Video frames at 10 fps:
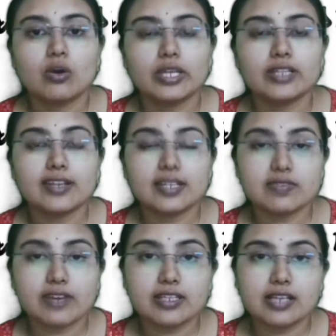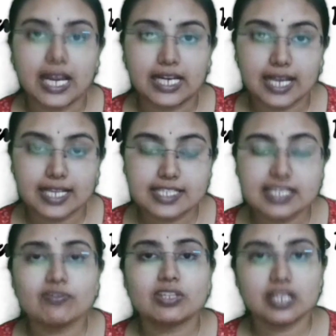Okay, that is why the guidelines
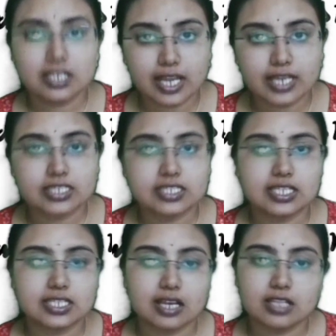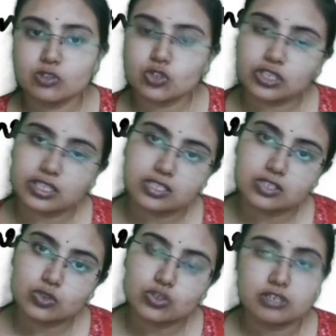say within 96 hours you should
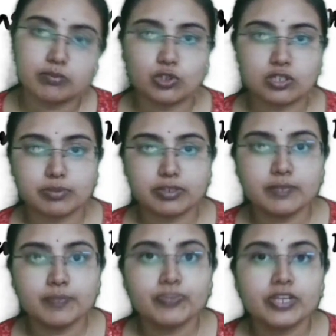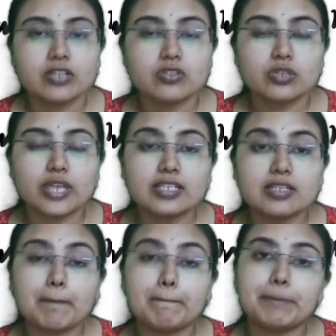institute nimodipine, so that
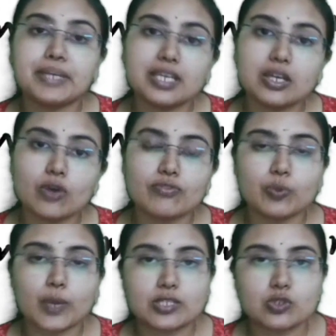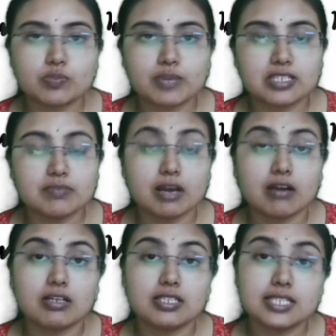the peak of the vasospasm
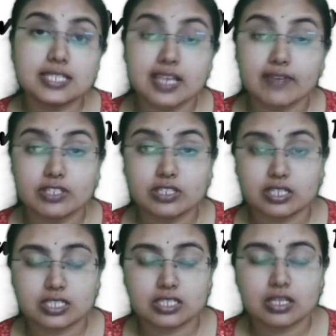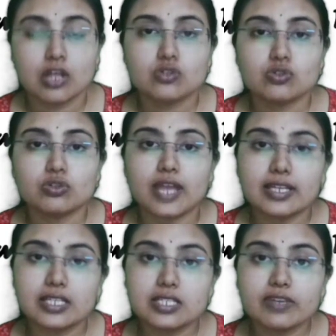occurs 7 days. So
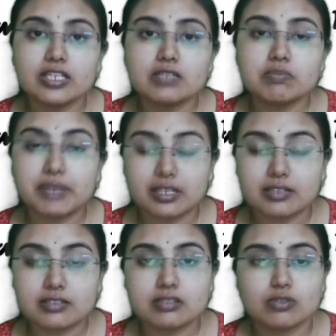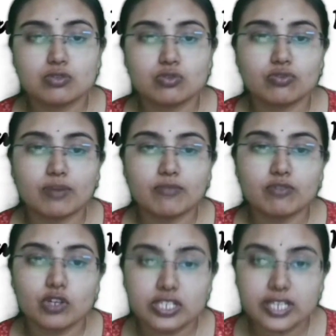that is when it peaks. So from
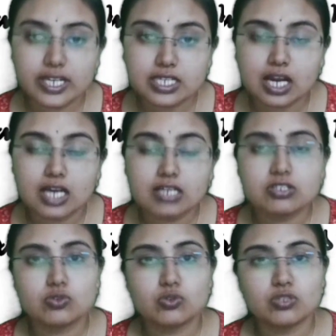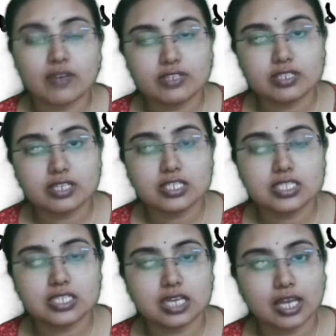48 hours to 7 days,
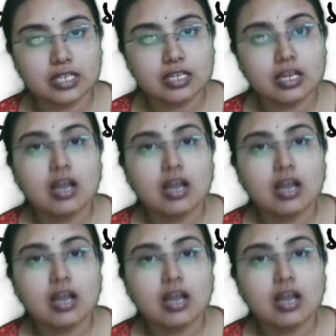it can